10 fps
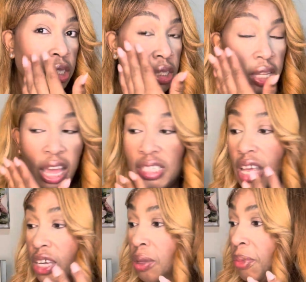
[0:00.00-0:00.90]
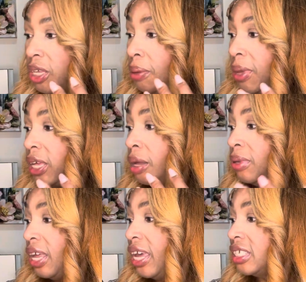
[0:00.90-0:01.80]
That's how you make your makeup
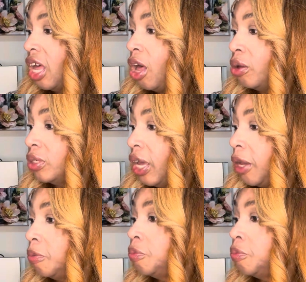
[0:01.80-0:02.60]
last all day.